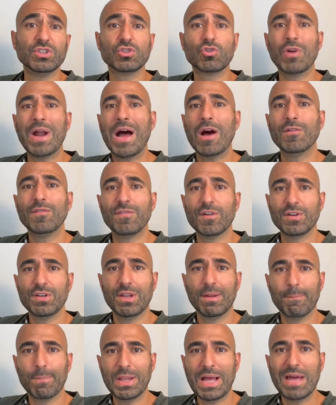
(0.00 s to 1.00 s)

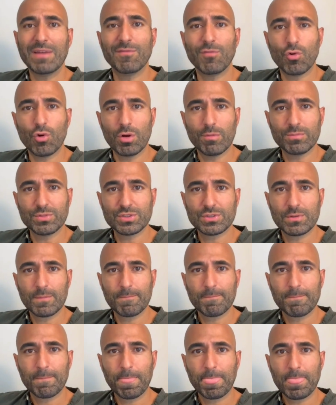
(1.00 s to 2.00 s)
crowdfunding platforms,
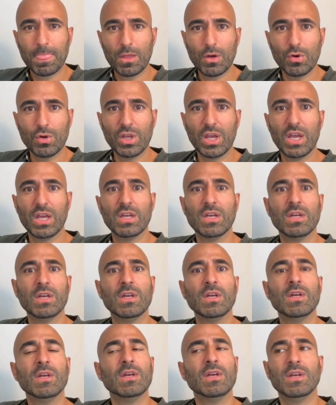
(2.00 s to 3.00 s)
okay?
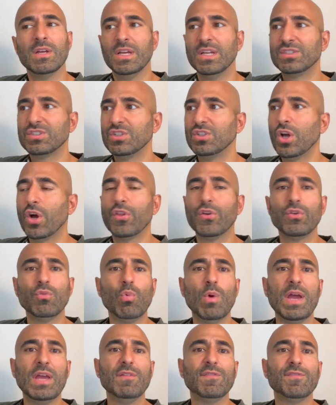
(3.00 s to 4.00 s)
It's another
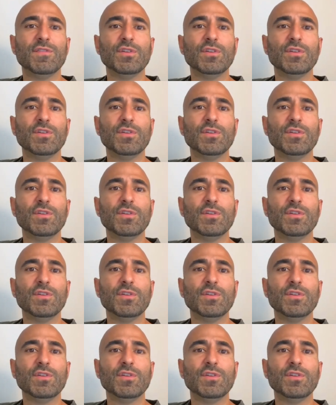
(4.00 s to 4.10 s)
way for